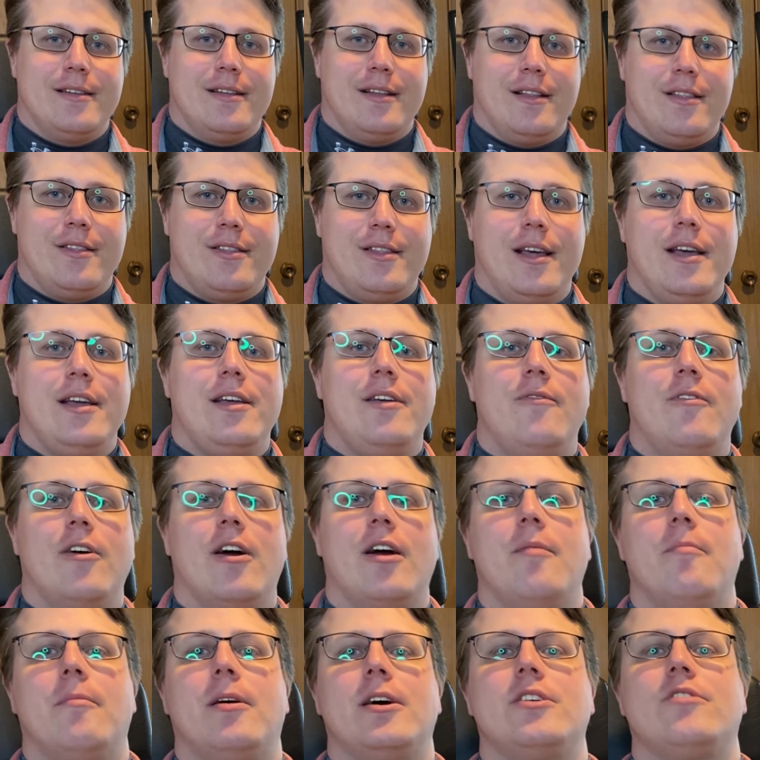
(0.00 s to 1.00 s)
Thank you
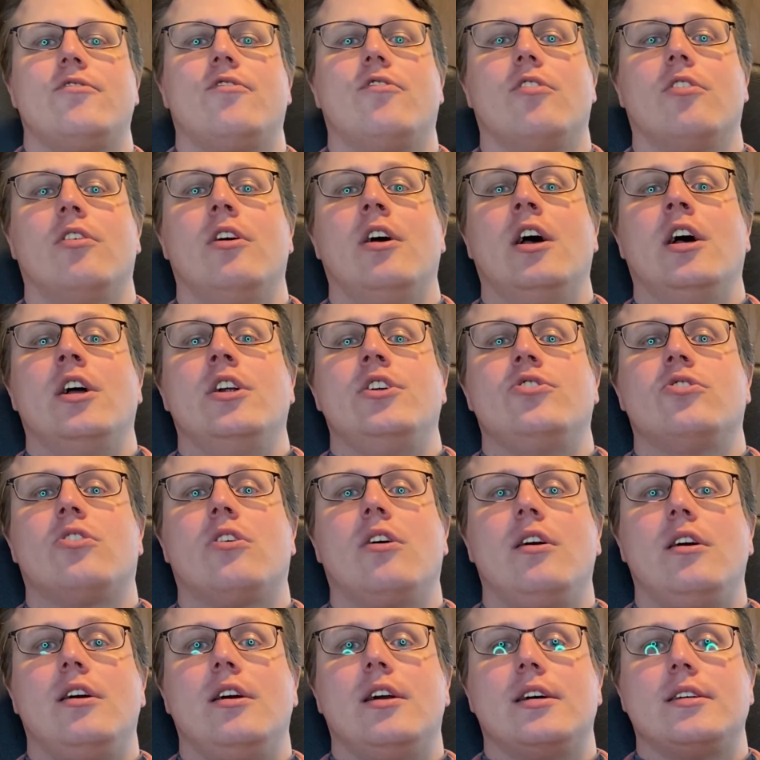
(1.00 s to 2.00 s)
very much for
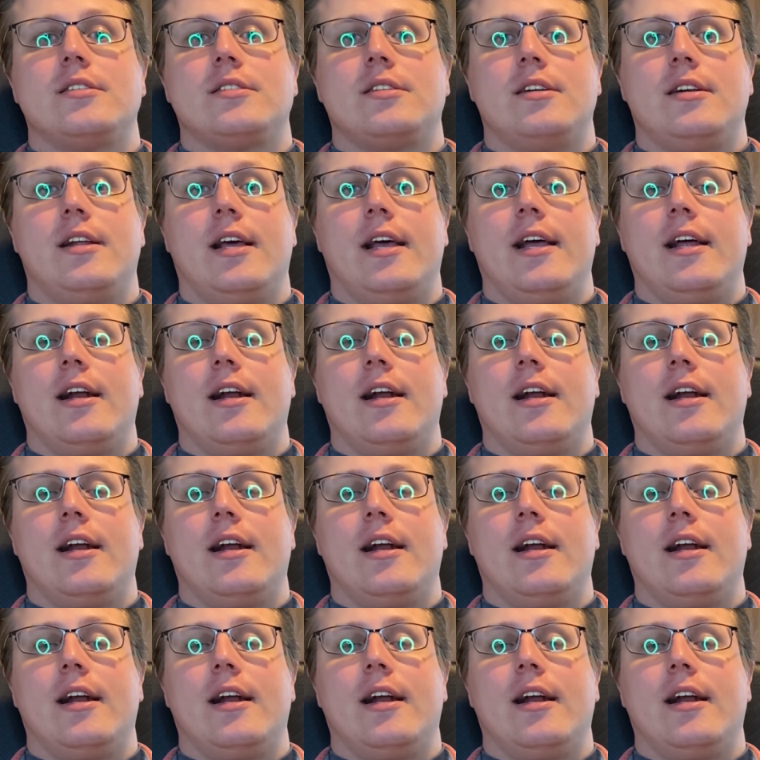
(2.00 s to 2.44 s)
joining us today,